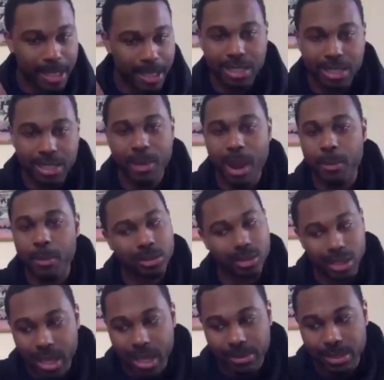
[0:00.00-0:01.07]
mentioned, my
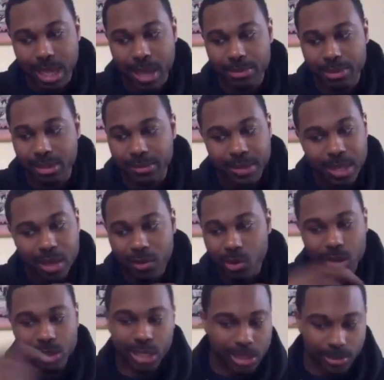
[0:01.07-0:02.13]
boy Sam Thompson.
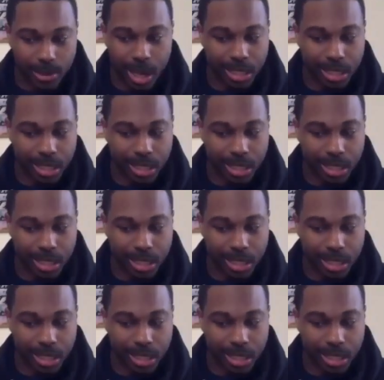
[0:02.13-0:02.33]
Of course, that's yeah.